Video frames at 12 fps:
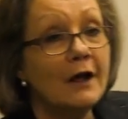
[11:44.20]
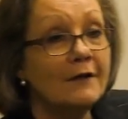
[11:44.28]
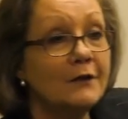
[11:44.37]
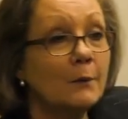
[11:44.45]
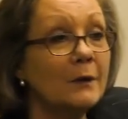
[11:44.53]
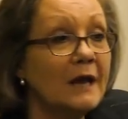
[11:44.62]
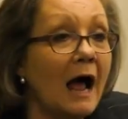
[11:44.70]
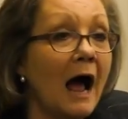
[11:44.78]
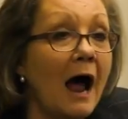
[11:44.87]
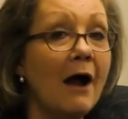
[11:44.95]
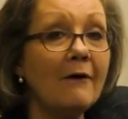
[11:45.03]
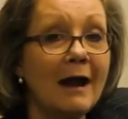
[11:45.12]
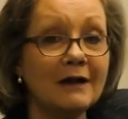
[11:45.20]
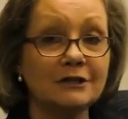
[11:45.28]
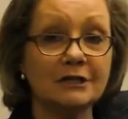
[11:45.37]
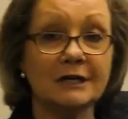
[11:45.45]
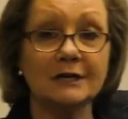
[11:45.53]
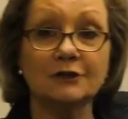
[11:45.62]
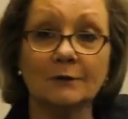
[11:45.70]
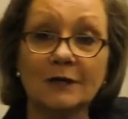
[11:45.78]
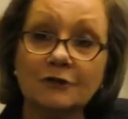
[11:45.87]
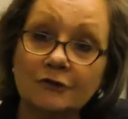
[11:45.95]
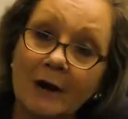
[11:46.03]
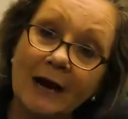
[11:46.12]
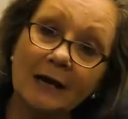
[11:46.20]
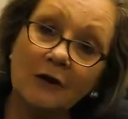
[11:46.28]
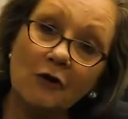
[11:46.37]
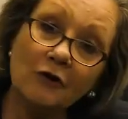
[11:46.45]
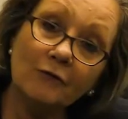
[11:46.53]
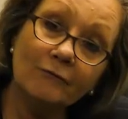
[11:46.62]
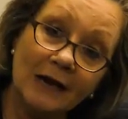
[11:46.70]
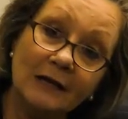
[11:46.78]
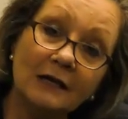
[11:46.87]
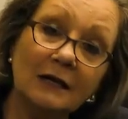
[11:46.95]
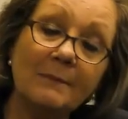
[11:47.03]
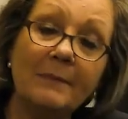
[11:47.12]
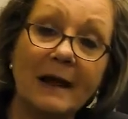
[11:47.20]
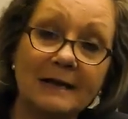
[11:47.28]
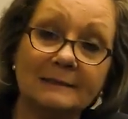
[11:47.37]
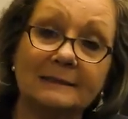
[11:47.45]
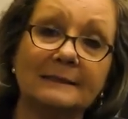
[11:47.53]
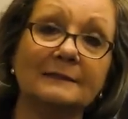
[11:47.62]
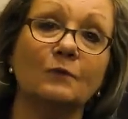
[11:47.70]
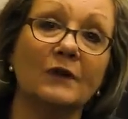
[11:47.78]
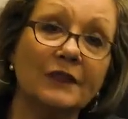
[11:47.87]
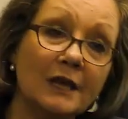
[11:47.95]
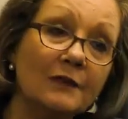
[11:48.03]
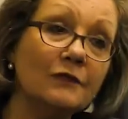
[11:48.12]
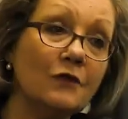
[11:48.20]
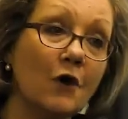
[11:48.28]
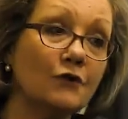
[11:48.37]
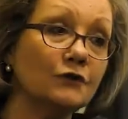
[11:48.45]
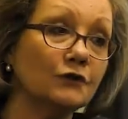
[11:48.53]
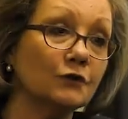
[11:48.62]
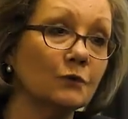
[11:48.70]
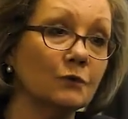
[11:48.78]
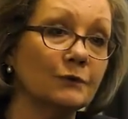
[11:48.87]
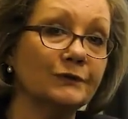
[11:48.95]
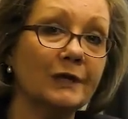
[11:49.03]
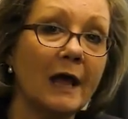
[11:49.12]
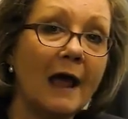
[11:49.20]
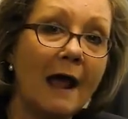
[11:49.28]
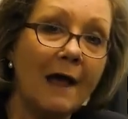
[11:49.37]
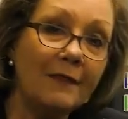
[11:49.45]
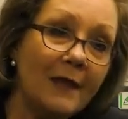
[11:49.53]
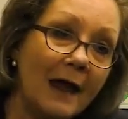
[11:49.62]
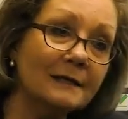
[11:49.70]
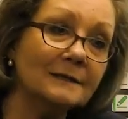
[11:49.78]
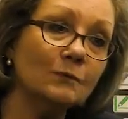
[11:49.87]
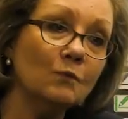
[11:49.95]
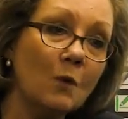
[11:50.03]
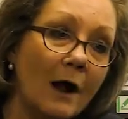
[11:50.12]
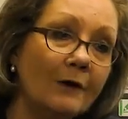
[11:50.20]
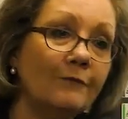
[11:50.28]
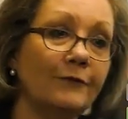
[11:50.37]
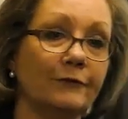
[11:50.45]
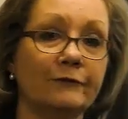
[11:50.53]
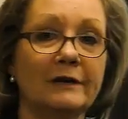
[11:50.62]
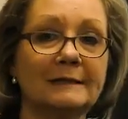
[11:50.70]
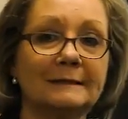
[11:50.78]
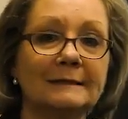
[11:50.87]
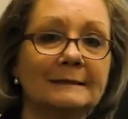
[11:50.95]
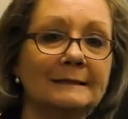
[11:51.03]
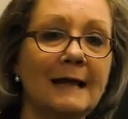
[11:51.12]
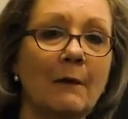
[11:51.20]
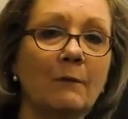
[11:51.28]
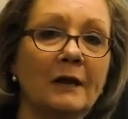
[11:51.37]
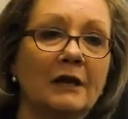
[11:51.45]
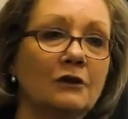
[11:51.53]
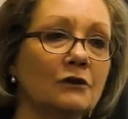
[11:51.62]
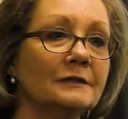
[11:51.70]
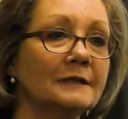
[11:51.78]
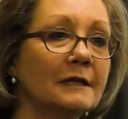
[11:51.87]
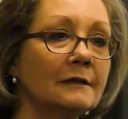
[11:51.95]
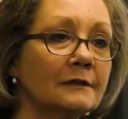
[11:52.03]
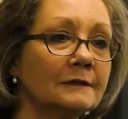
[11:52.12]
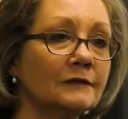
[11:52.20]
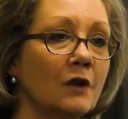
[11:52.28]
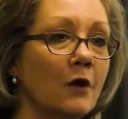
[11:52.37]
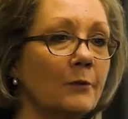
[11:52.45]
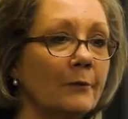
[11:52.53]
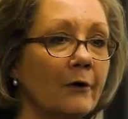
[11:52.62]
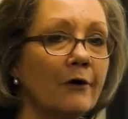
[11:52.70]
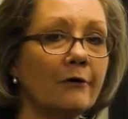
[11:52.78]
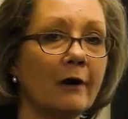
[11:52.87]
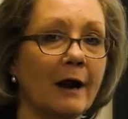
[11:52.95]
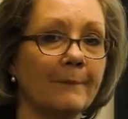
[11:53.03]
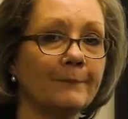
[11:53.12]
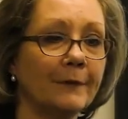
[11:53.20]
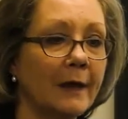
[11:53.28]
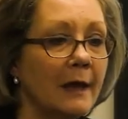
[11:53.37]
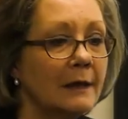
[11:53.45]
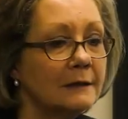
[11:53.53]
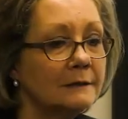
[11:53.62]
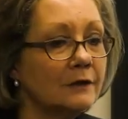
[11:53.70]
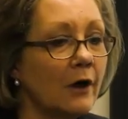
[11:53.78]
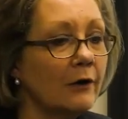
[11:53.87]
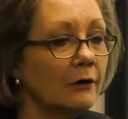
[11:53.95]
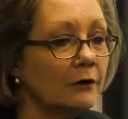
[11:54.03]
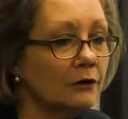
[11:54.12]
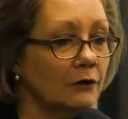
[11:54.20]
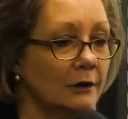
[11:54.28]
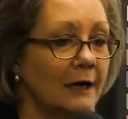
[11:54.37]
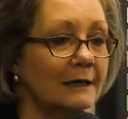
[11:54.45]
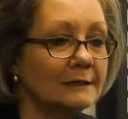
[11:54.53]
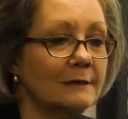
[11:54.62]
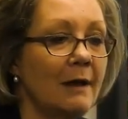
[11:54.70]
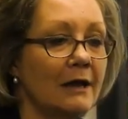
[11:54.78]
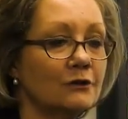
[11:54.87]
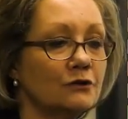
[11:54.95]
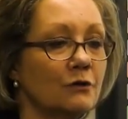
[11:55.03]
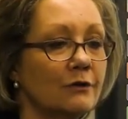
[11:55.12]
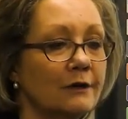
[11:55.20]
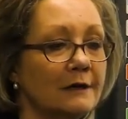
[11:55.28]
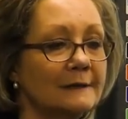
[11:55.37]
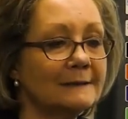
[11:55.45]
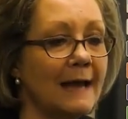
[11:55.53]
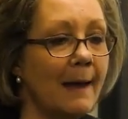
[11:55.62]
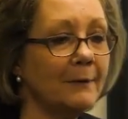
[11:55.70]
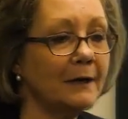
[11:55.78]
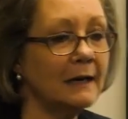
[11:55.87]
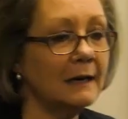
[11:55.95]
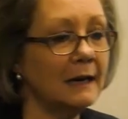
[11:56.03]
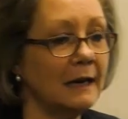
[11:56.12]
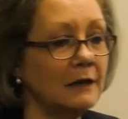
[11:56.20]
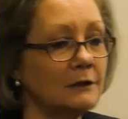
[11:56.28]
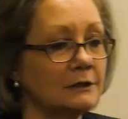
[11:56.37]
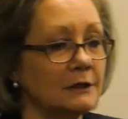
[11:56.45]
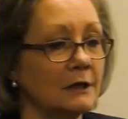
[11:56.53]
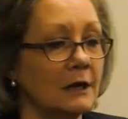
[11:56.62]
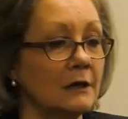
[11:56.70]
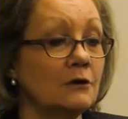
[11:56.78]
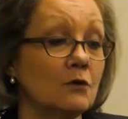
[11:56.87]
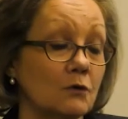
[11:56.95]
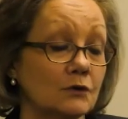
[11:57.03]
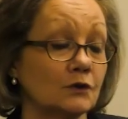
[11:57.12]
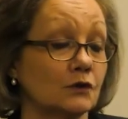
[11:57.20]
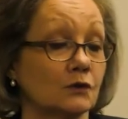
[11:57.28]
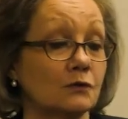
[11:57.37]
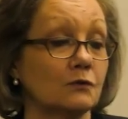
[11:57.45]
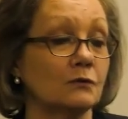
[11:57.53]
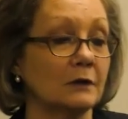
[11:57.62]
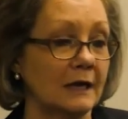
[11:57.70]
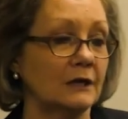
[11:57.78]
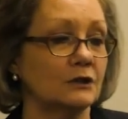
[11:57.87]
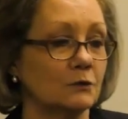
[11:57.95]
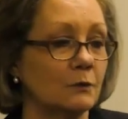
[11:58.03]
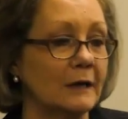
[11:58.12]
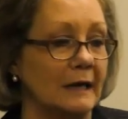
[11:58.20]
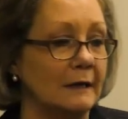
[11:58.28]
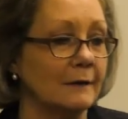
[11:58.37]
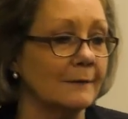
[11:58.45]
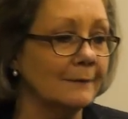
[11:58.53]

that we are actually doing training on a regular basis within those schools. And that is one of the reasons that we're using the SOW program. So you need to make sure that it's happening in your school each week.